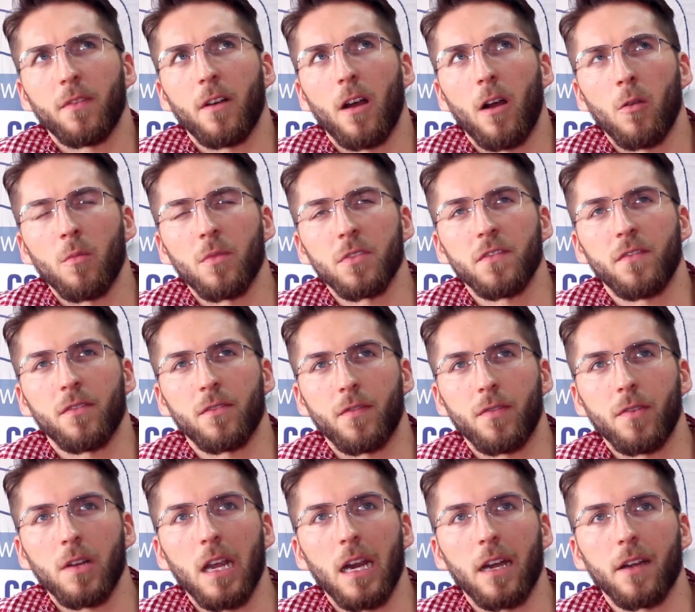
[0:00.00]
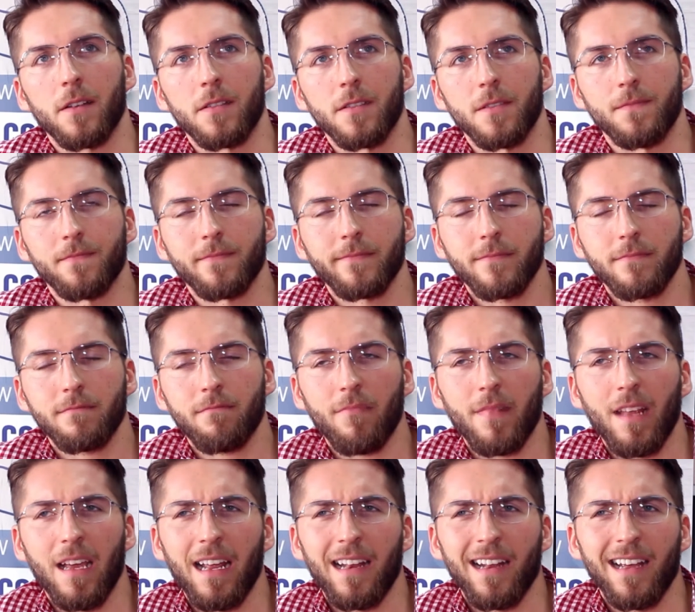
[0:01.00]
almost for 3 years.
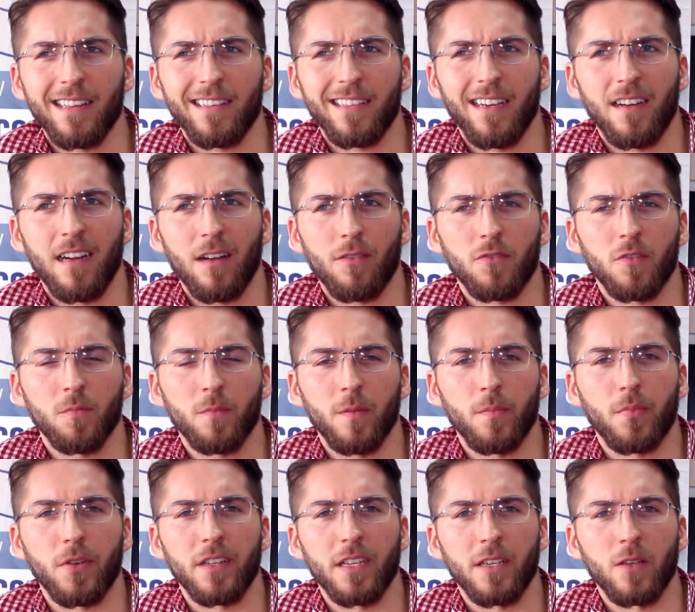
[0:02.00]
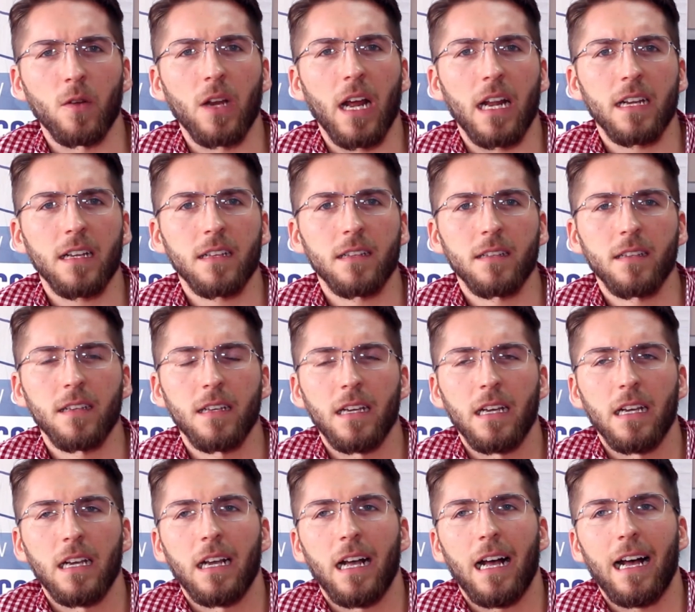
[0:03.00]
And I turned out to be pretty good at it.
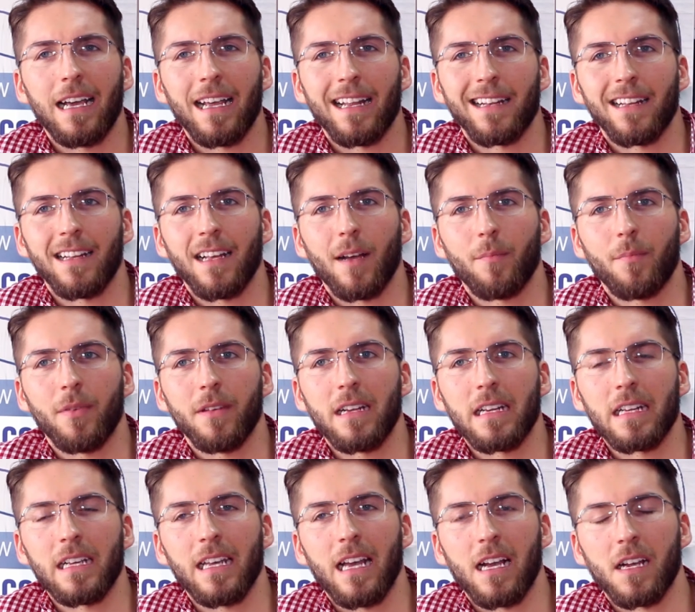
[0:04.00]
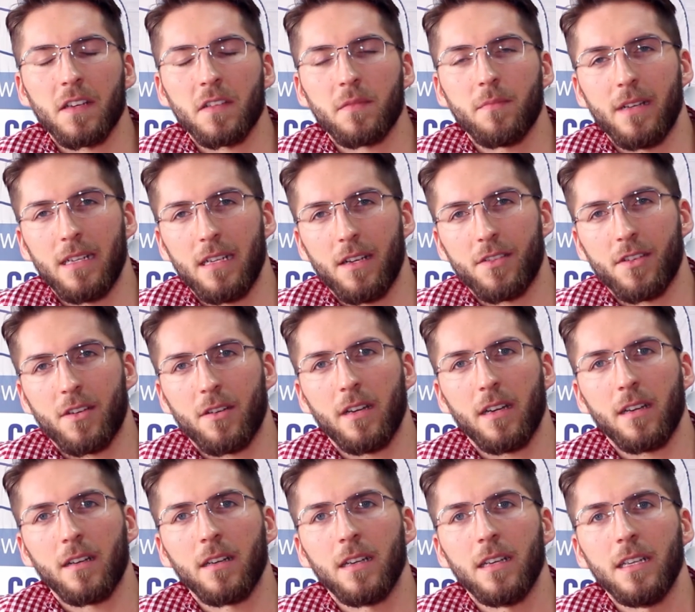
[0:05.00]
I ended up being the youngest manager
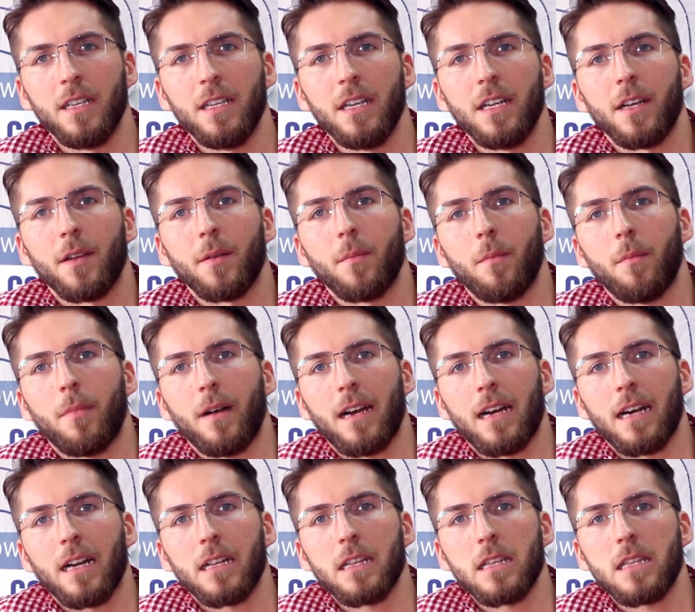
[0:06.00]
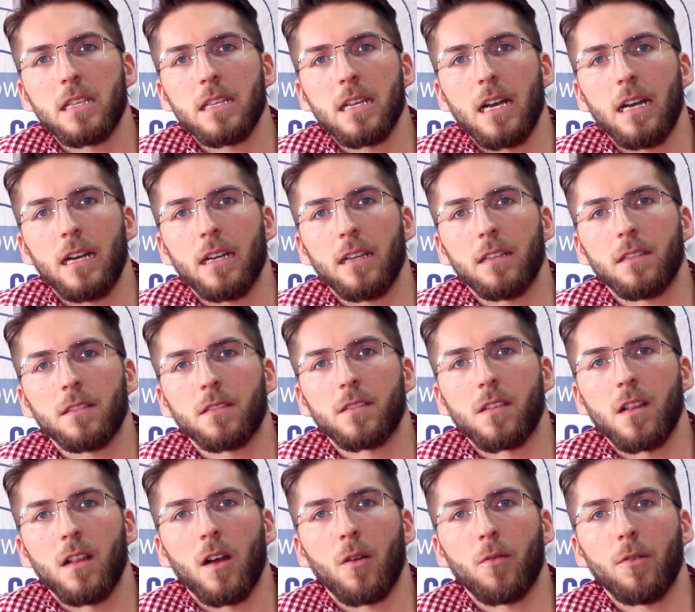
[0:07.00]
there. But
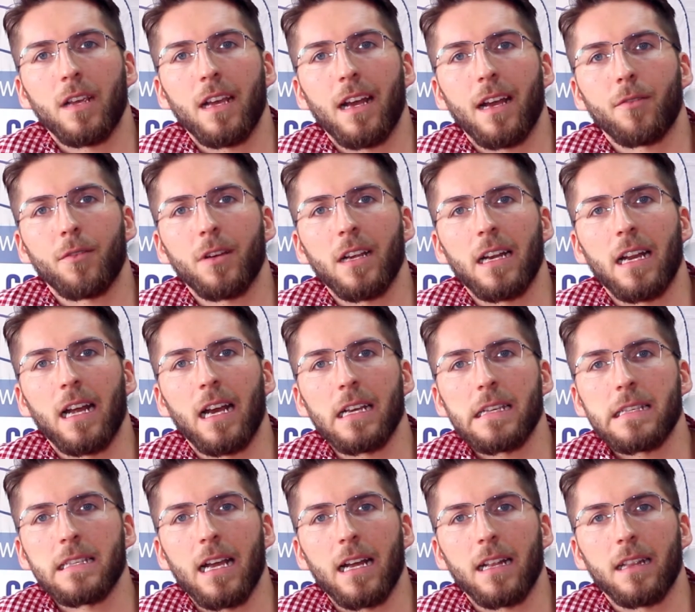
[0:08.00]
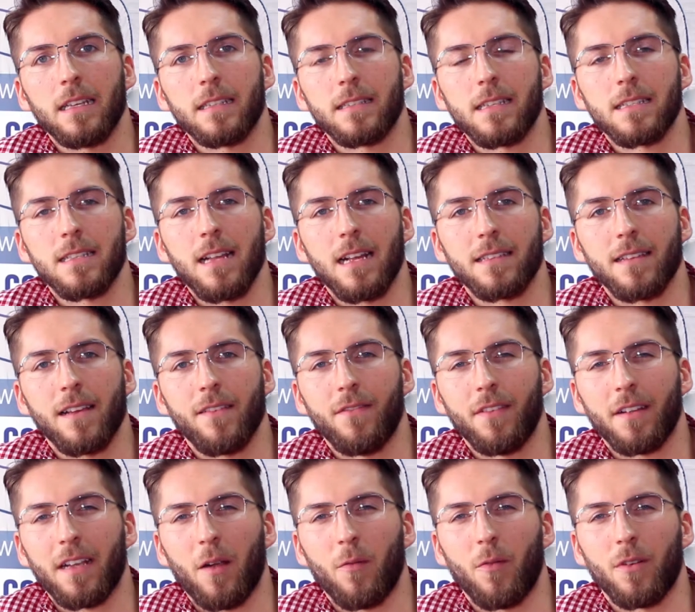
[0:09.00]
slowly I realized that this is not
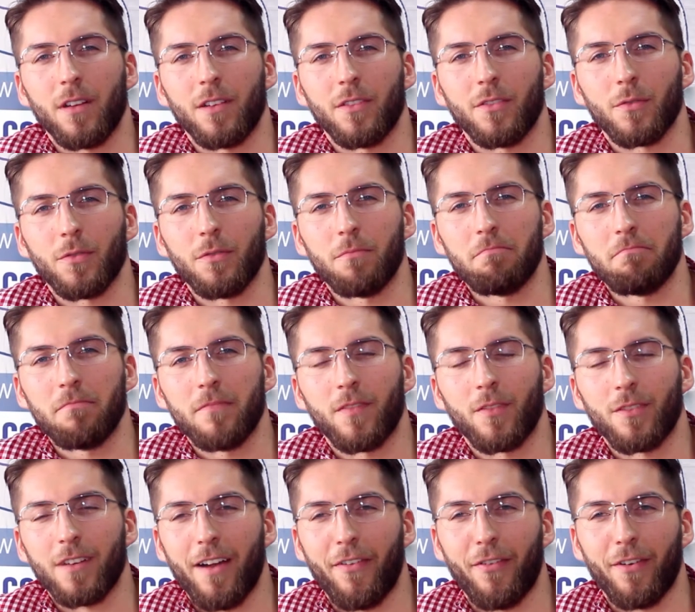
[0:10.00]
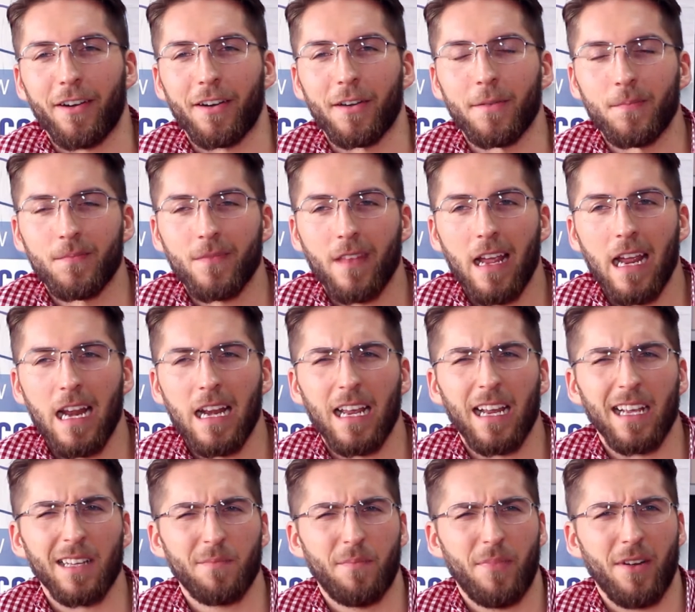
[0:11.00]
something I want to do forever. And I
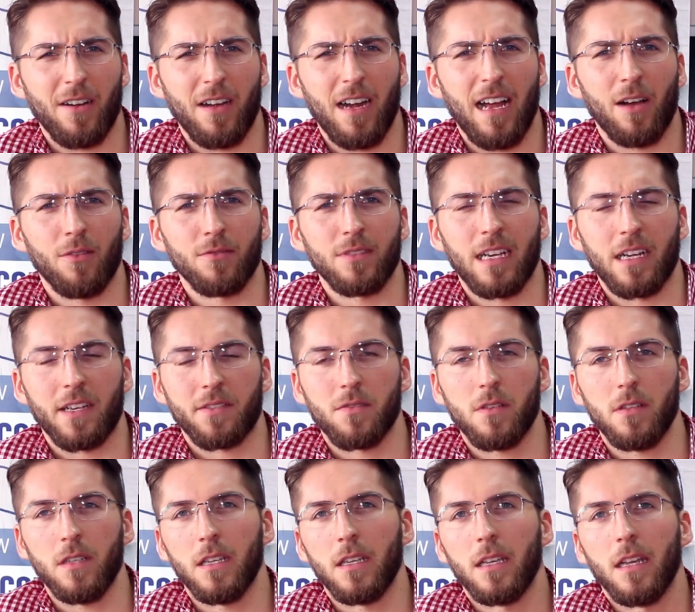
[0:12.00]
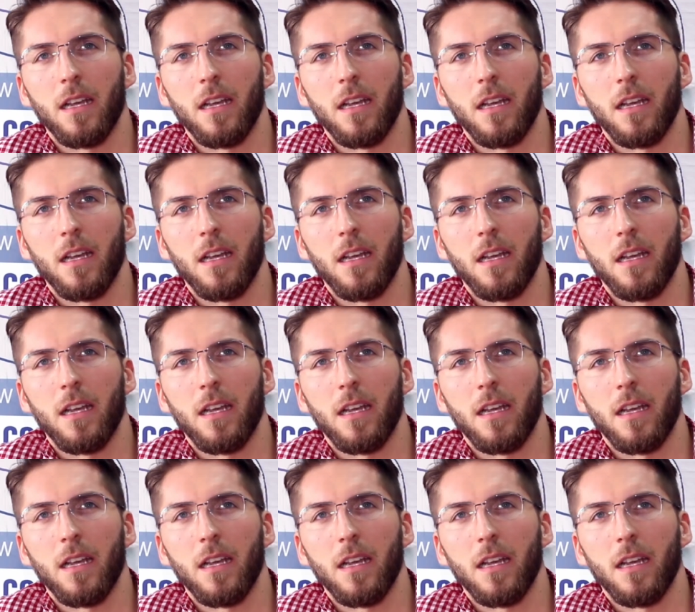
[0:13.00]
got burned out actually.